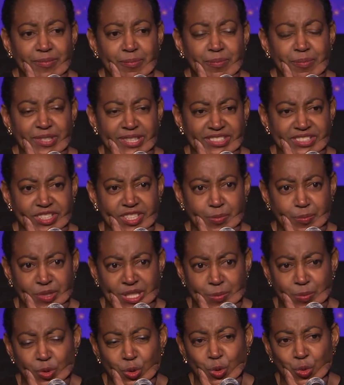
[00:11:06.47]
because of the
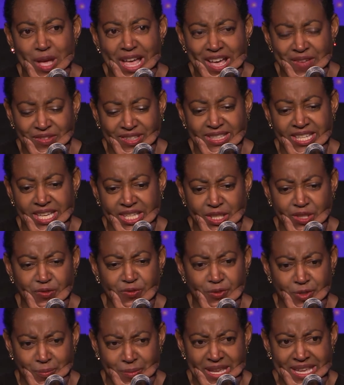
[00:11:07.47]
people who advocated
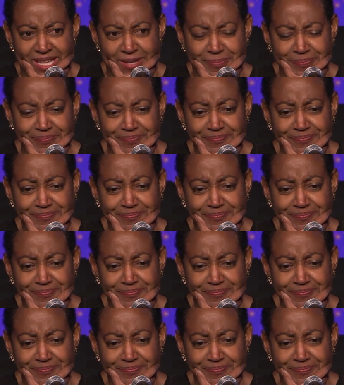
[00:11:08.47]
for me.